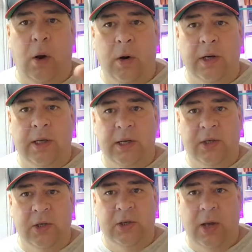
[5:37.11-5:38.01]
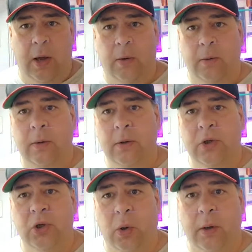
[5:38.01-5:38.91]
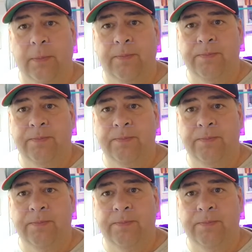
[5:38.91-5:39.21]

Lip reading: hardiness zone chart.